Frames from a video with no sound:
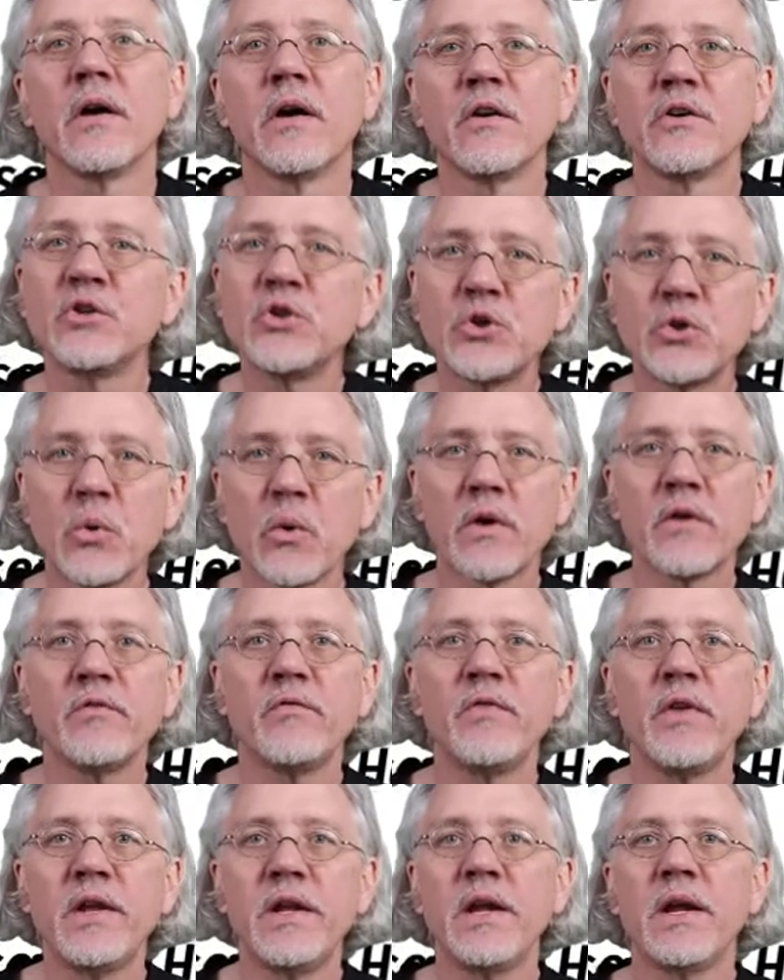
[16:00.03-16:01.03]
a
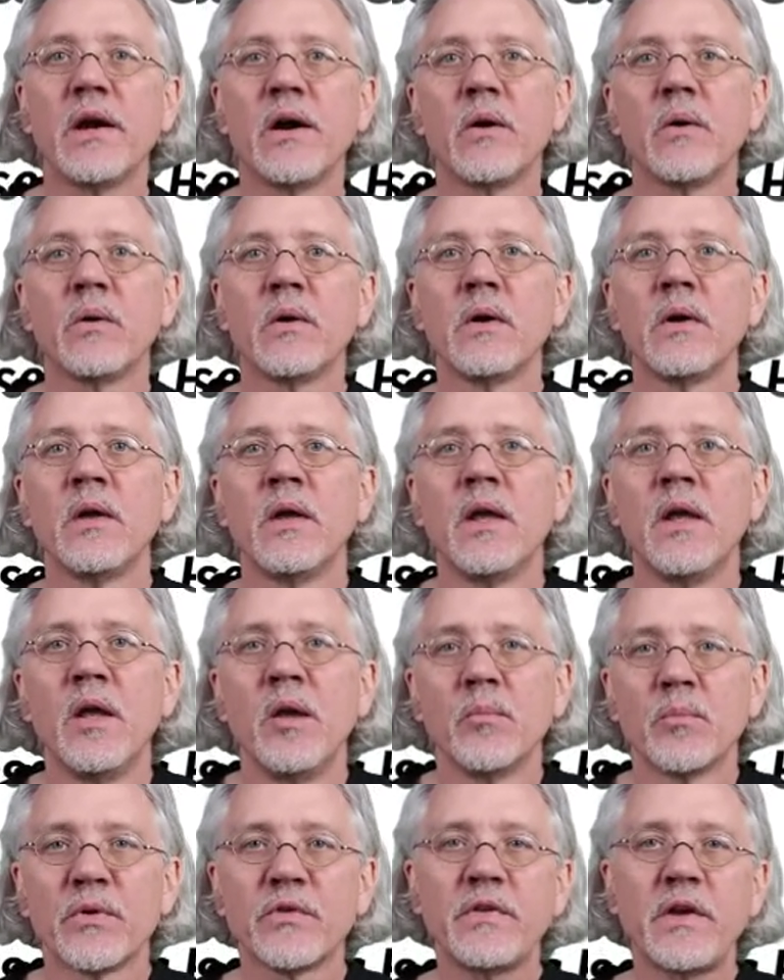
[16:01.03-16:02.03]
short video
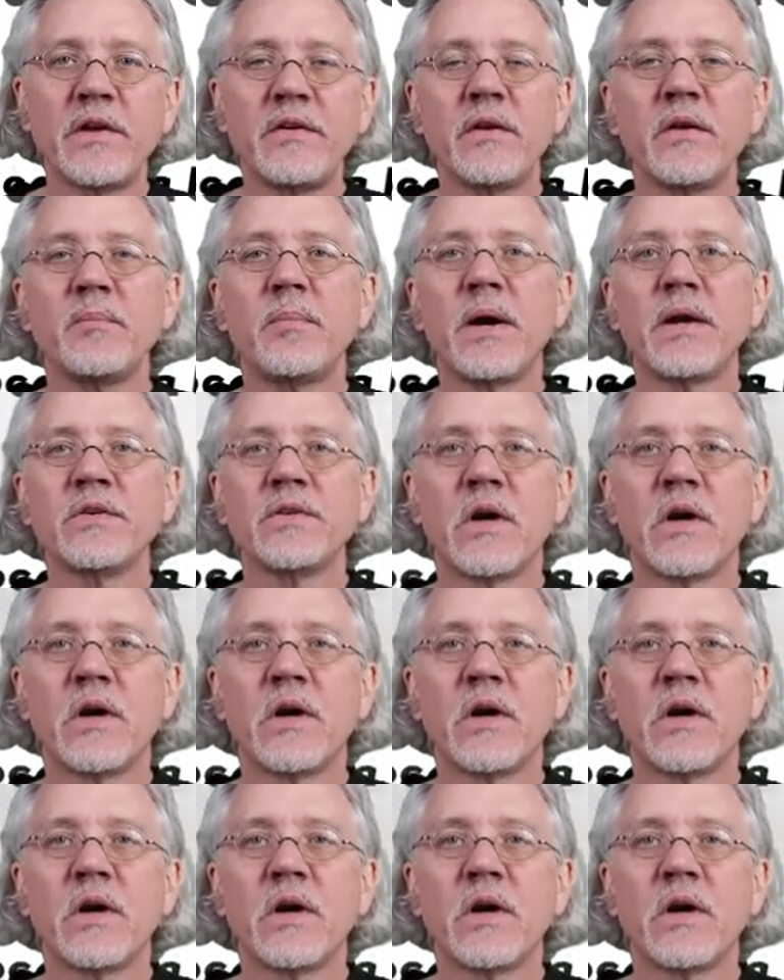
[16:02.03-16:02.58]
presented by